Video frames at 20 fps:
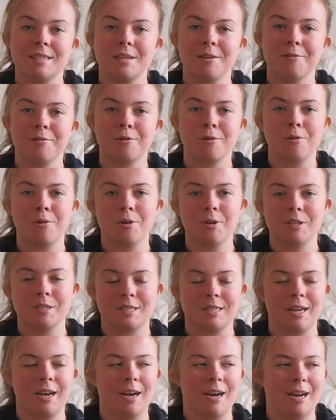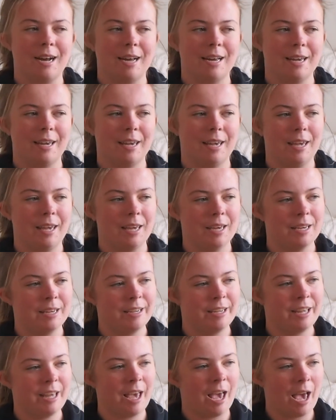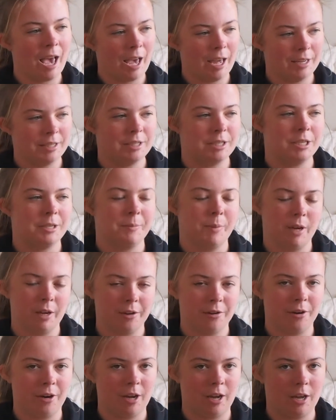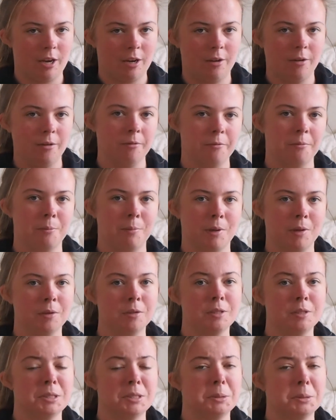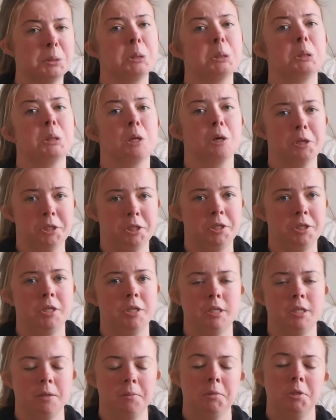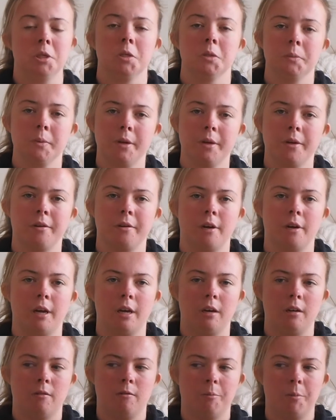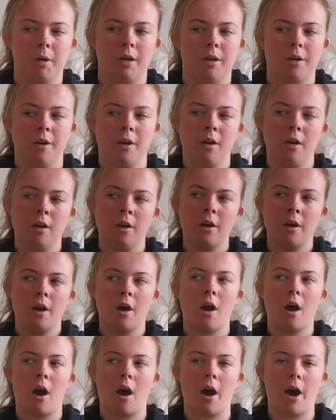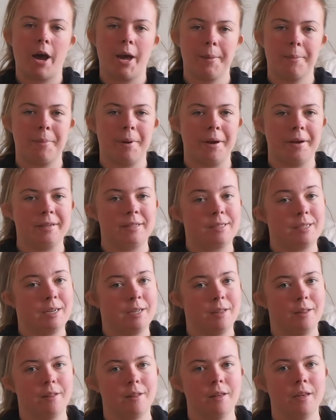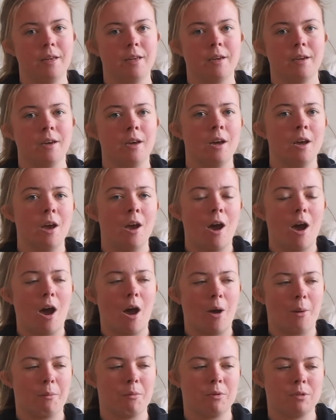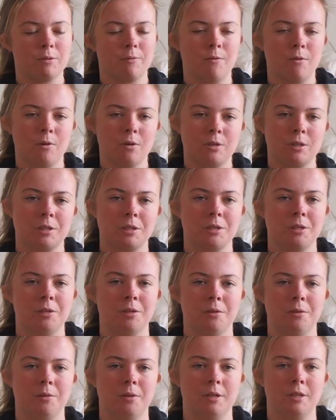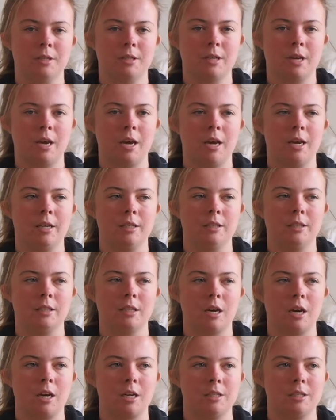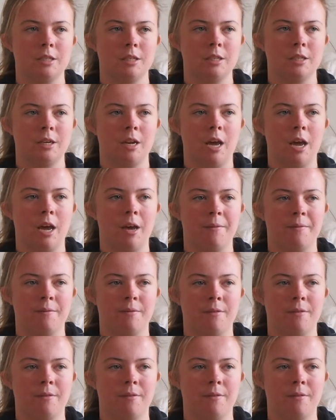of course, I had to be creative because those two subjects were creative, but I personally think I was forced to do it and I didn't have